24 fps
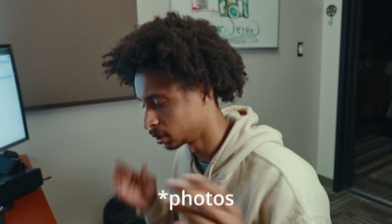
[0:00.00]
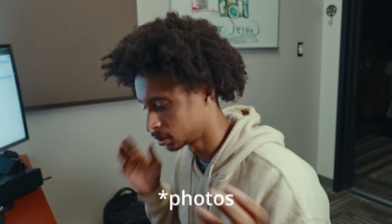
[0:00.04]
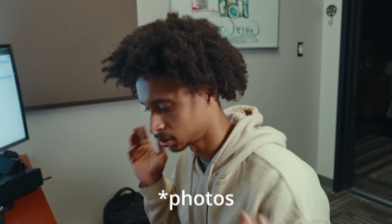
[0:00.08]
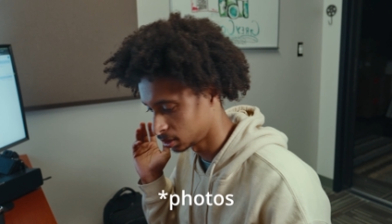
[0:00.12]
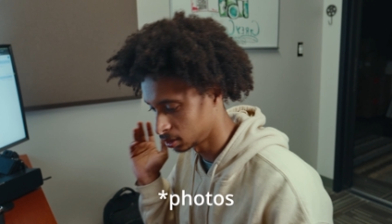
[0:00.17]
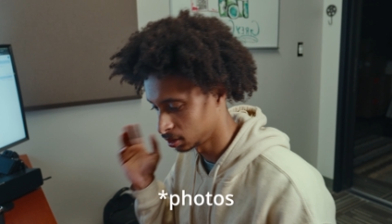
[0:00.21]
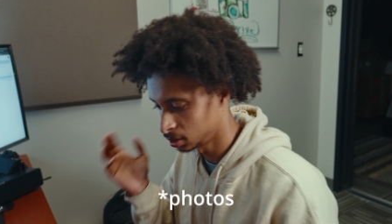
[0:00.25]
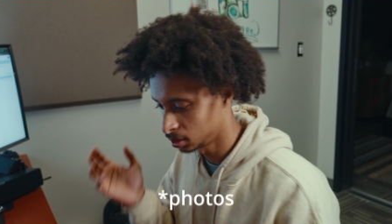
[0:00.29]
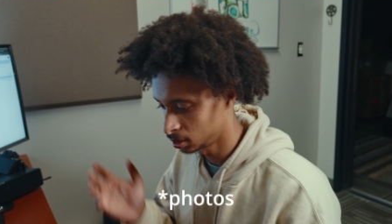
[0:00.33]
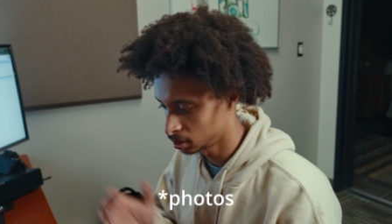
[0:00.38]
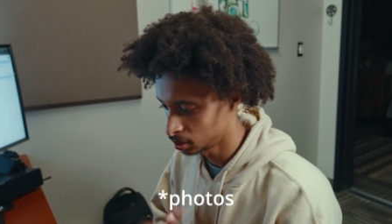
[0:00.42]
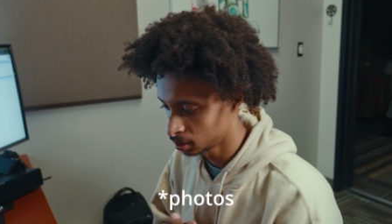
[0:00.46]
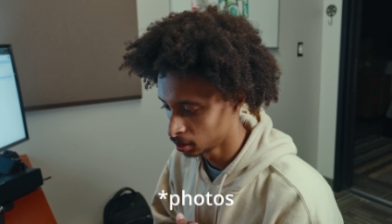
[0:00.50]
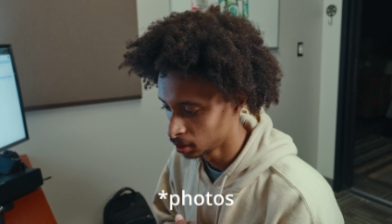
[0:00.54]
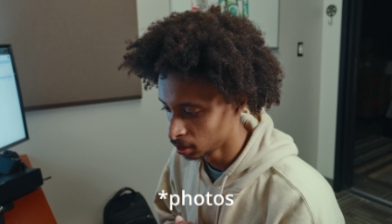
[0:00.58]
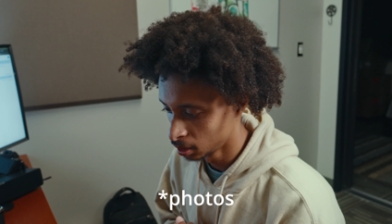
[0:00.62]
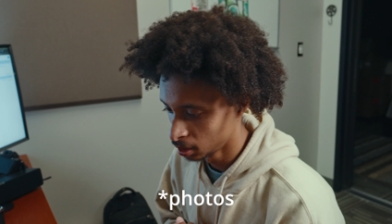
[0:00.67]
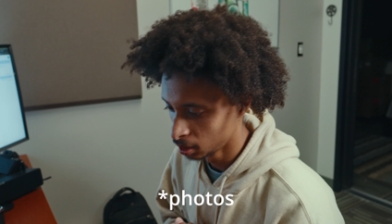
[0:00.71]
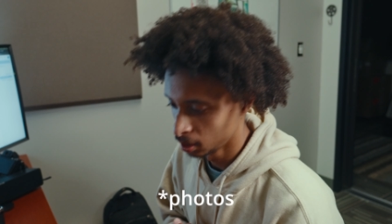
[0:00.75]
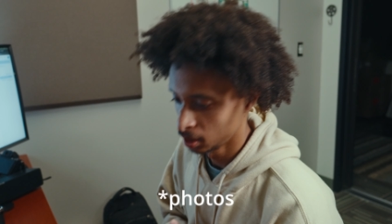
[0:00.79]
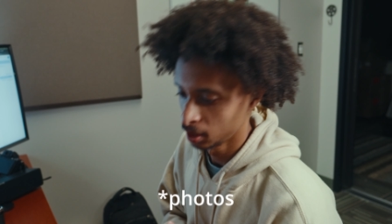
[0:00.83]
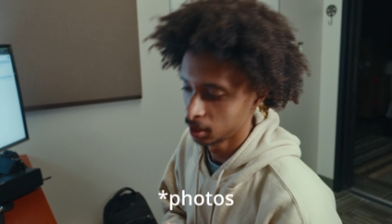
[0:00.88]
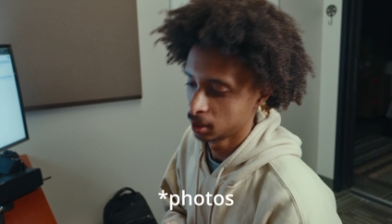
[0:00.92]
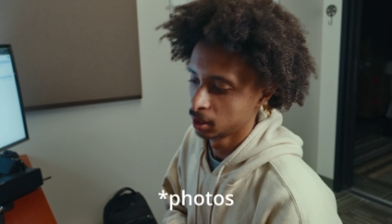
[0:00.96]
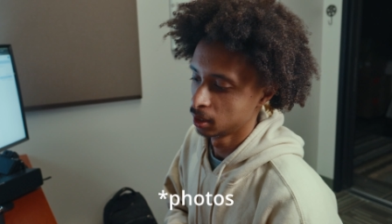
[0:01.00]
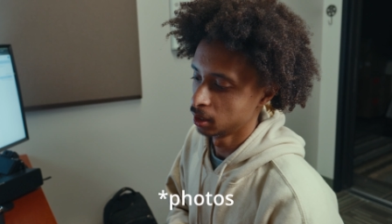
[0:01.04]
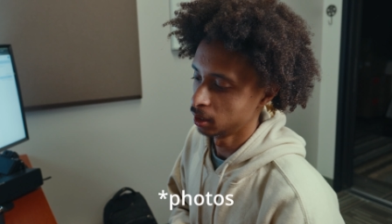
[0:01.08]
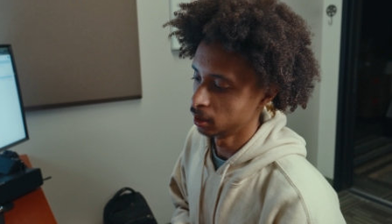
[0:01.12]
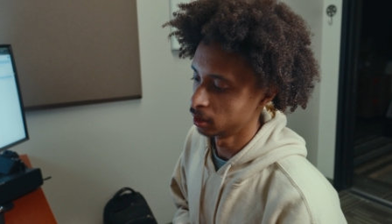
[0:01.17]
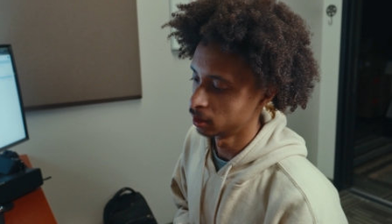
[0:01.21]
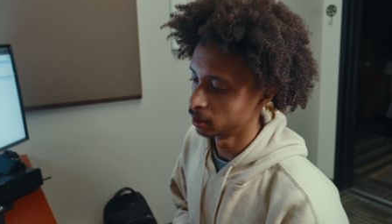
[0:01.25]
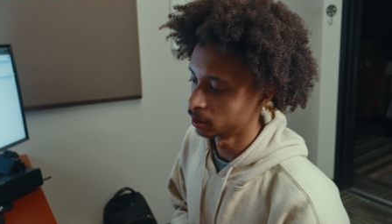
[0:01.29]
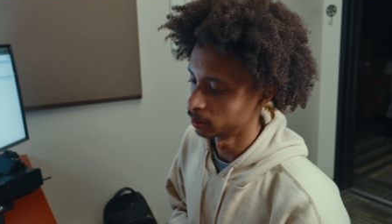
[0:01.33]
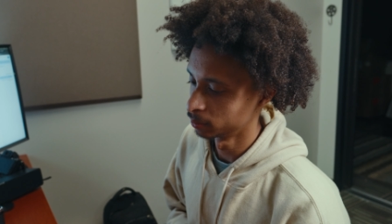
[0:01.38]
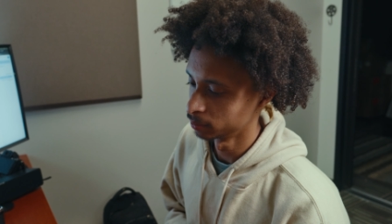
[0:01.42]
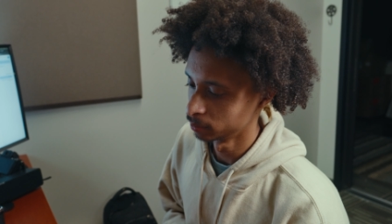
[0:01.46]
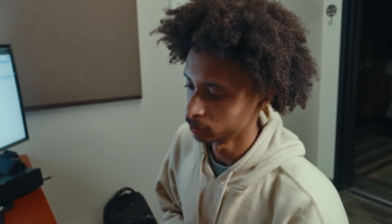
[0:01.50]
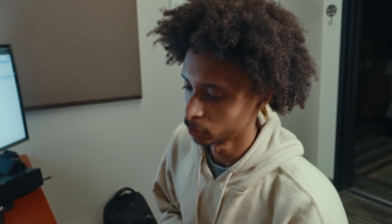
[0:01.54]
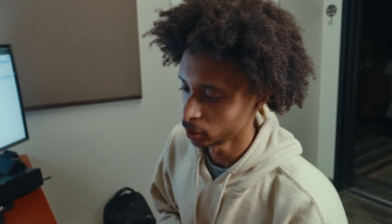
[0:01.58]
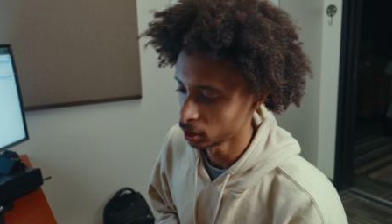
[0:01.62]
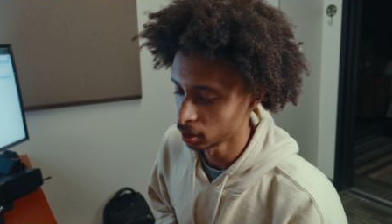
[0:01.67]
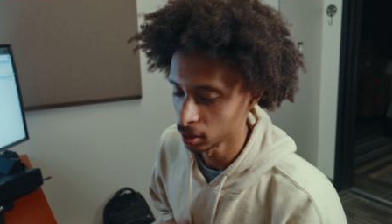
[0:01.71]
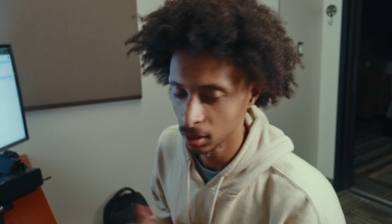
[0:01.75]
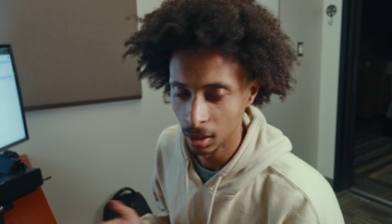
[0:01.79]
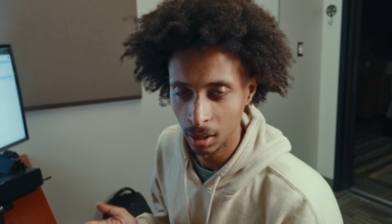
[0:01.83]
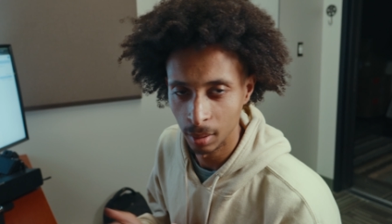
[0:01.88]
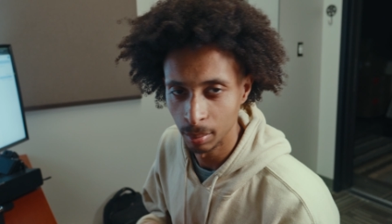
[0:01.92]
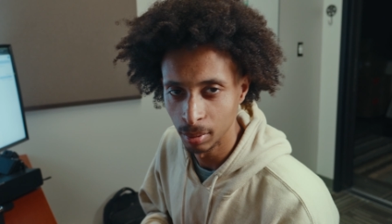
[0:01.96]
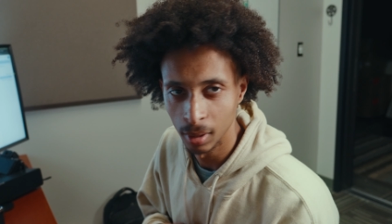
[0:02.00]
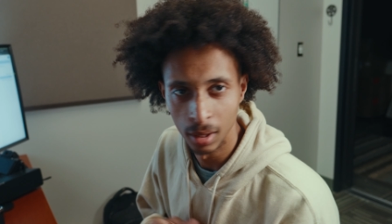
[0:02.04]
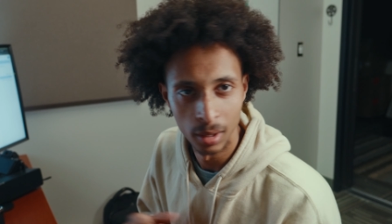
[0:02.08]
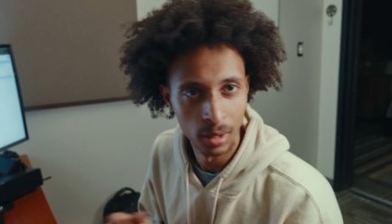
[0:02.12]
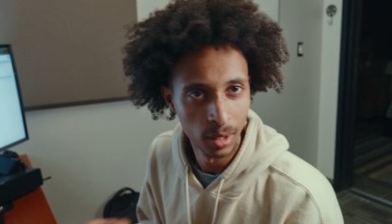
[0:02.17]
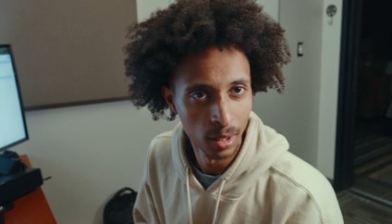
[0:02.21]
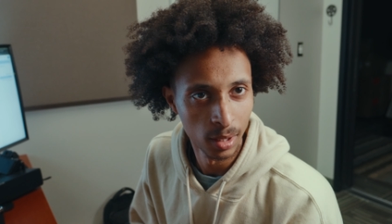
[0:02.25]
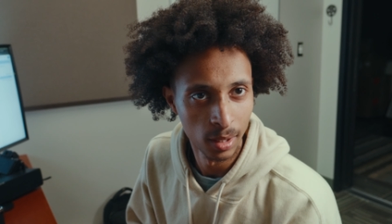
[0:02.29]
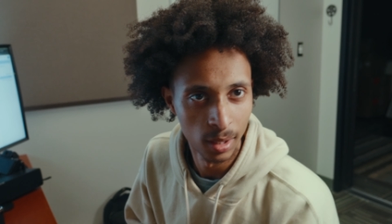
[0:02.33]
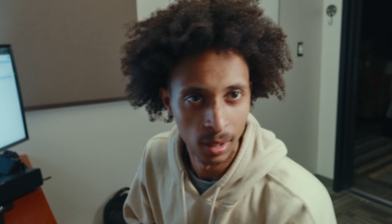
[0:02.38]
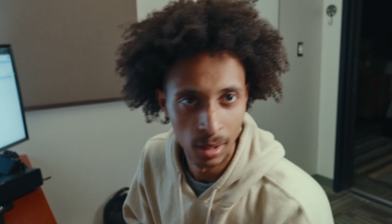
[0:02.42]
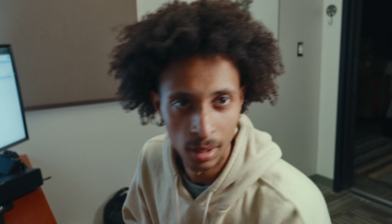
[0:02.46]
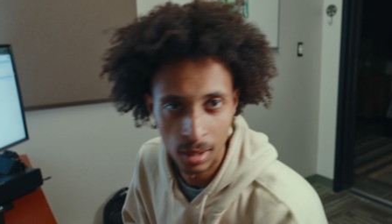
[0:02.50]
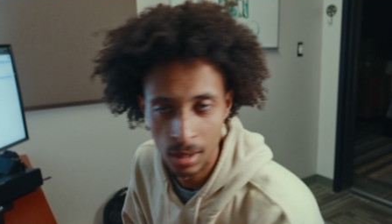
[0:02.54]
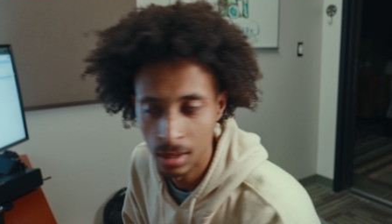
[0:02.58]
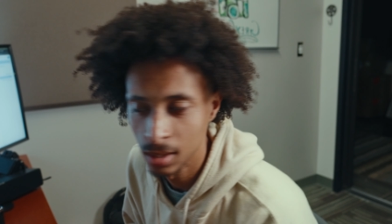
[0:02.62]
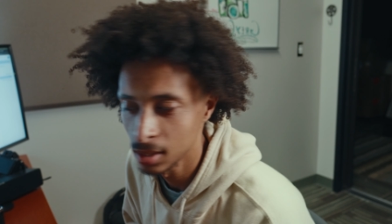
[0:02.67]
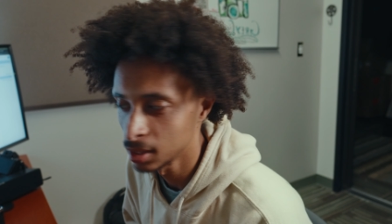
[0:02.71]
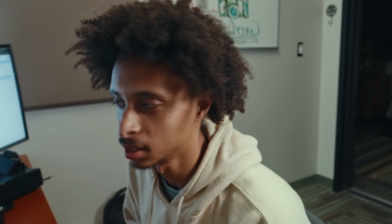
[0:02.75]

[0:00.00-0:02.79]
see what the thought process is."